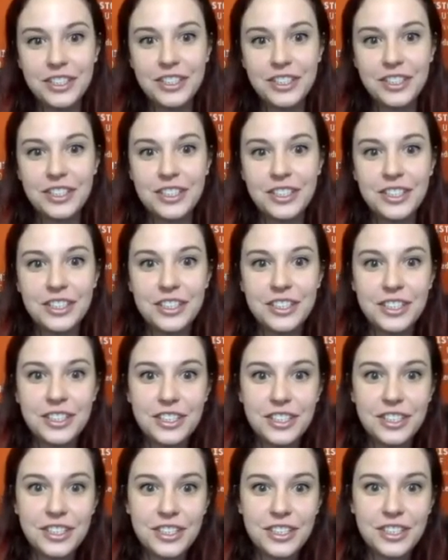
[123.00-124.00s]

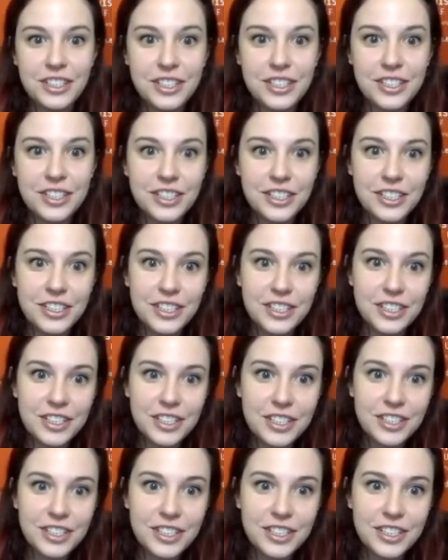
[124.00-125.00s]

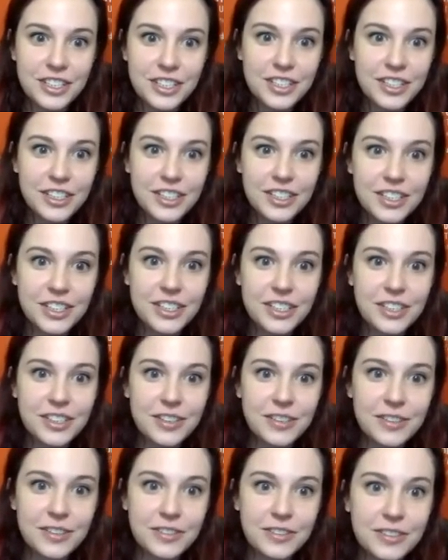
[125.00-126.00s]

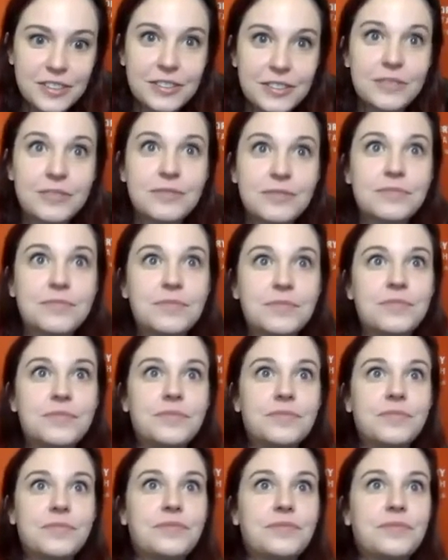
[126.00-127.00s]

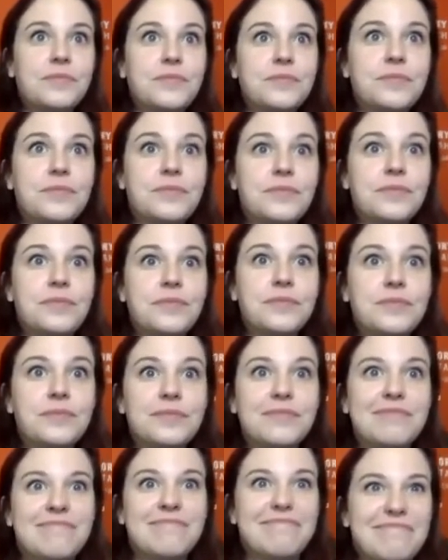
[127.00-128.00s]

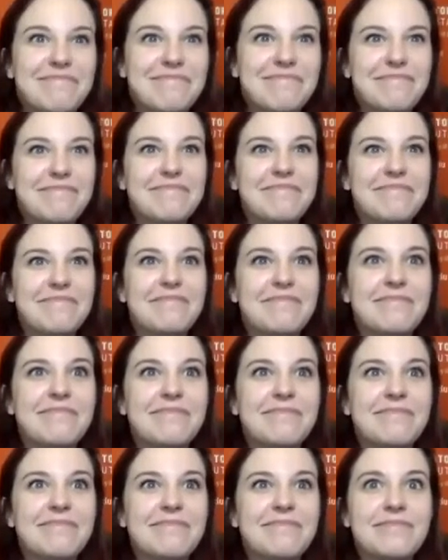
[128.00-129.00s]

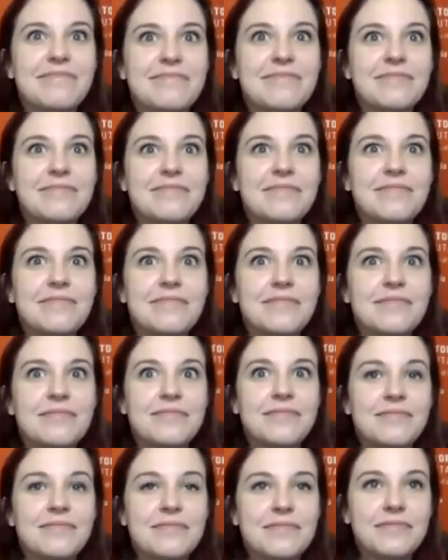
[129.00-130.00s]

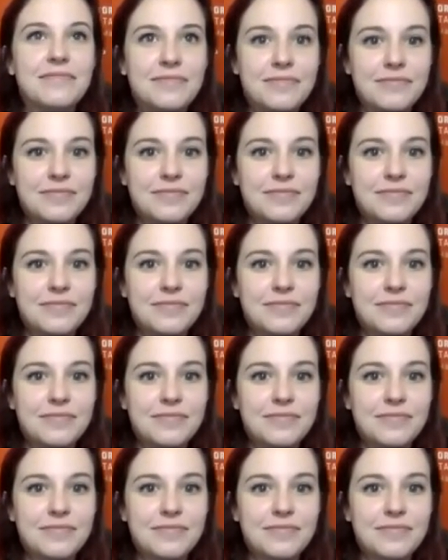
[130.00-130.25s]
No words are spoken by the person on screen.